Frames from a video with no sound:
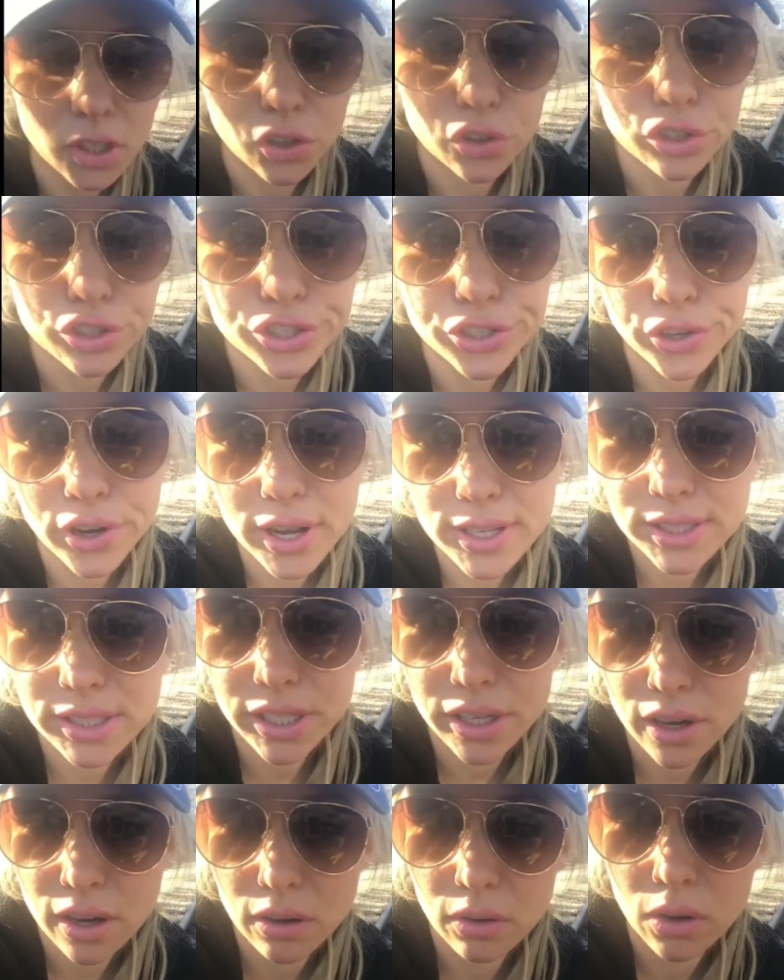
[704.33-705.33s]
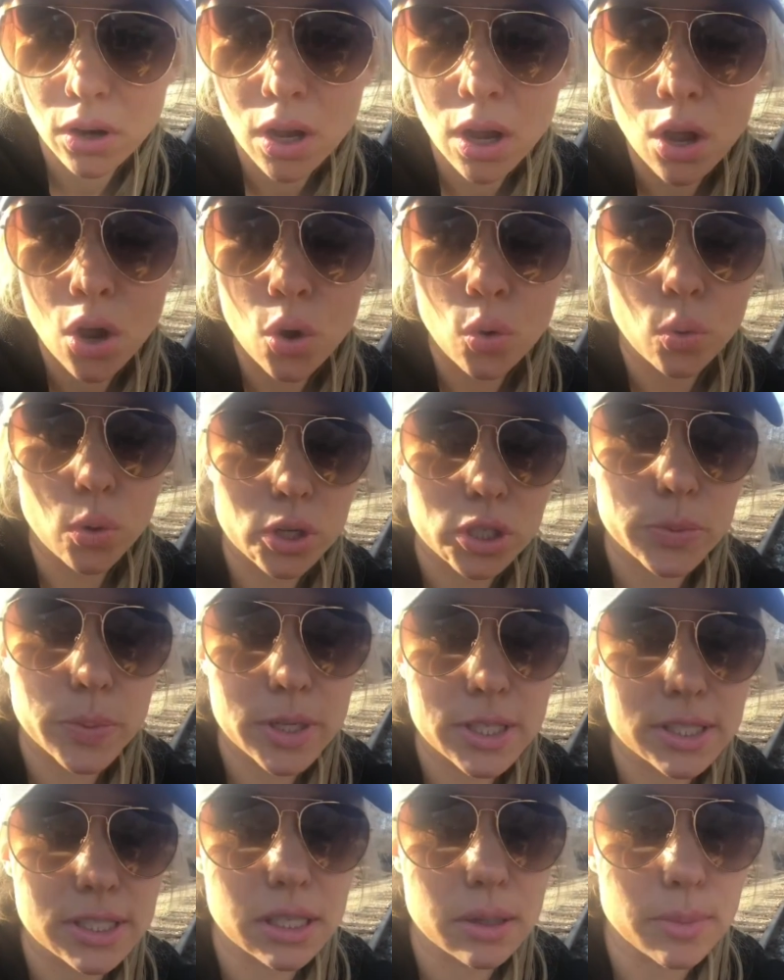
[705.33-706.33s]
Couture SEO
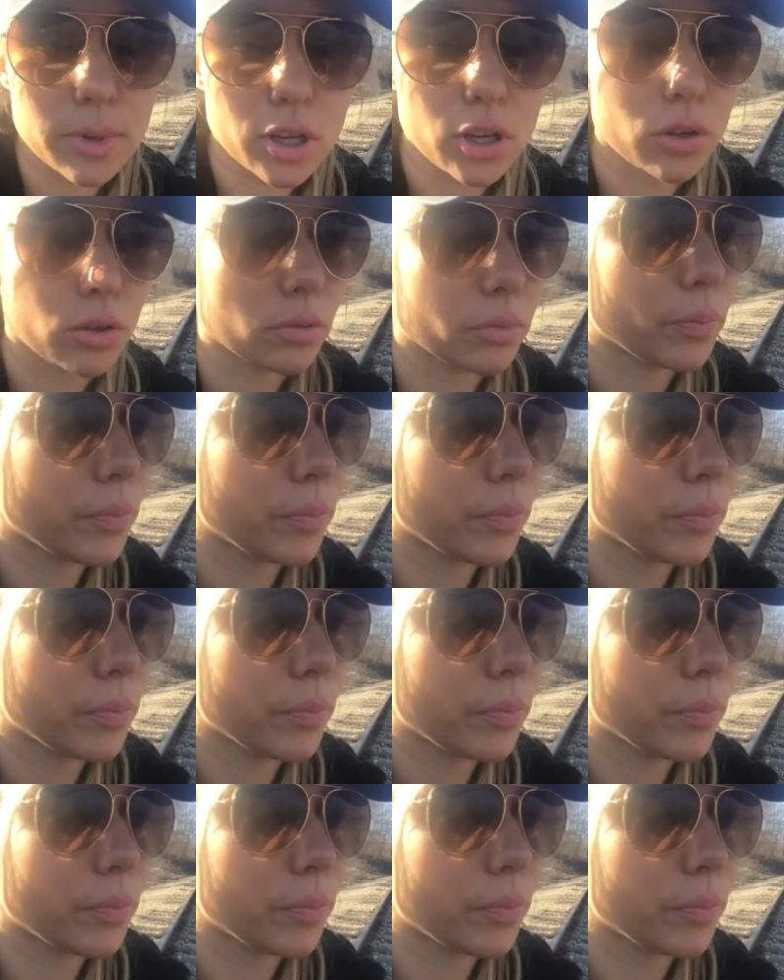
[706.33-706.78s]
workspace email,